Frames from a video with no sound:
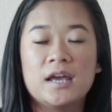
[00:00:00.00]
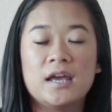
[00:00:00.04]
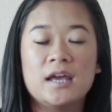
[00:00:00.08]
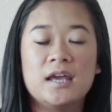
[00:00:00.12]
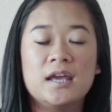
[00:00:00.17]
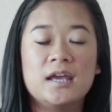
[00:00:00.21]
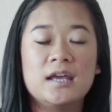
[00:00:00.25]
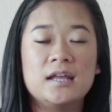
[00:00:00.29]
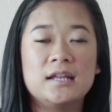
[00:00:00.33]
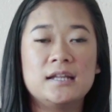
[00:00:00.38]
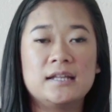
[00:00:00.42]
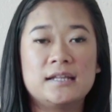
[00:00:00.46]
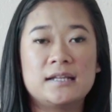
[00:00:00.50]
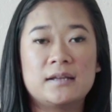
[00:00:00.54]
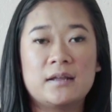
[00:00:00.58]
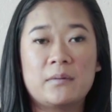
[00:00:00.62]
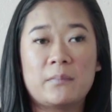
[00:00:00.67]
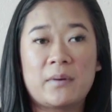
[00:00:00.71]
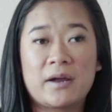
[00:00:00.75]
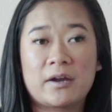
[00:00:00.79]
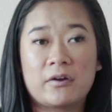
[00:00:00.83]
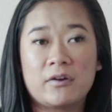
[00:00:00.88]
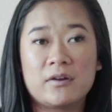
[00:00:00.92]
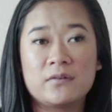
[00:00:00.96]
And
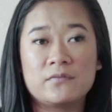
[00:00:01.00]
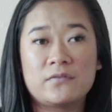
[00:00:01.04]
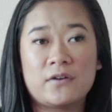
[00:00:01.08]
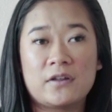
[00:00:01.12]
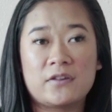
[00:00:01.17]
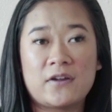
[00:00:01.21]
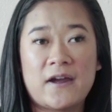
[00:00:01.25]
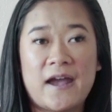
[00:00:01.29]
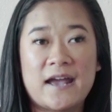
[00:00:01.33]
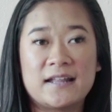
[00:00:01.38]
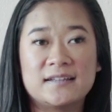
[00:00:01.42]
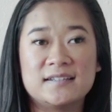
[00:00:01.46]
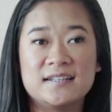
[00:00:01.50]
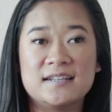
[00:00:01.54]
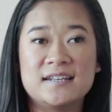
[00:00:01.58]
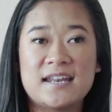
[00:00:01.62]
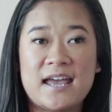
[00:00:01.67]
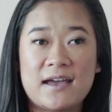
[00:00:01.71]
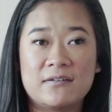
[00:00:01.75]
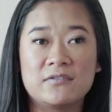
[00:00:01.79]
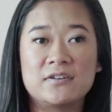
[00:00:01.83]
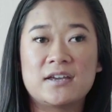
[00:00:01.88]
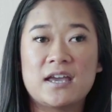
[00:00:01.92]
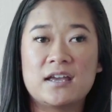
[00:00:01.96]
my grandfather had to
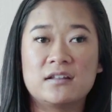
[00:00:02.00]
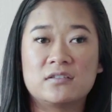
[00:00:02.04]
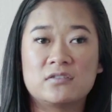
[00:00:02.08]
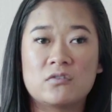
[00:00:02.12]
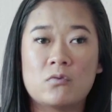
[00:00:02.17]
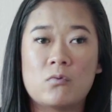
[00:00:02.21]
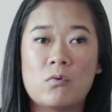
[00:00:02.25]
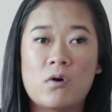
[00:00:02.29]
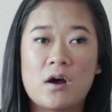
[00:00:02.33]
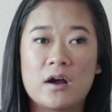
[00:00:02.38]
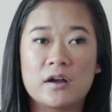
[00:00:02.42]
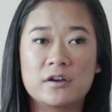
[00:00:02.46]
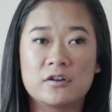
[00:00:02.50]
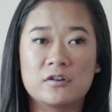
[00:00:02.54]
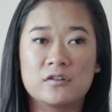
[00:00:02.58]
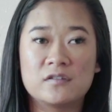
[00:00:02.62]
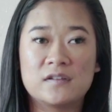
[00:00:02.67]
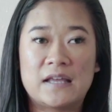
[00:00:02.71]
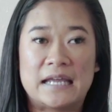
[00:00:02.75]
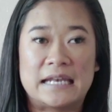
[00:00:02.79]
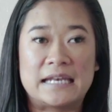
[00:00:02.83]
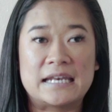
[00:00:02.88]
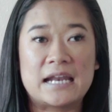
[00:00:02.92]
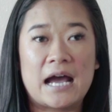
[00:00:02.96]
navigate the
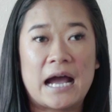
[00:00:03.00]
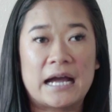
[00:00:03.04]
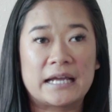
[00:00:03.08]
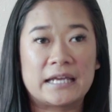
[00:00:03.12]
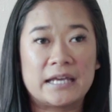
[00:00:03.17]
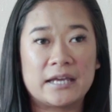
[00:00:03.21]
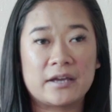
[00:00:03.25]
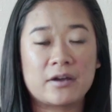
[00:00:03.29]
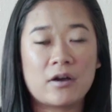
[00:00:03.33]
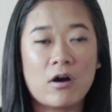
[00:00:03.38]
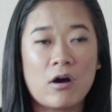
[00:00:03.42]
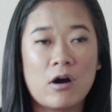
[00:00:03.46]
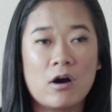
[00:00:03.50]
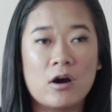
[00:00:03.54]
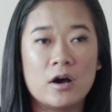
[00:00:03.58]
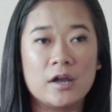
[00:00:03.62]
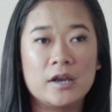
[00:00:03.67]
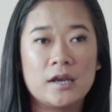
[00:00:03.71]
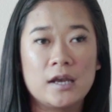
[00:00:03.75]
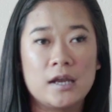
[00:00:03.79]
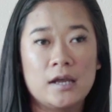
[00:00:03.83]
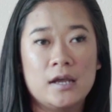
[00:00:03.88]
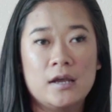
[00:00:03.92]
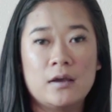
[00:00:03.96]
waters and not get
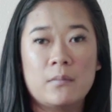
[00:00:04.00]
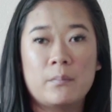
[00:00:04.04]
caught.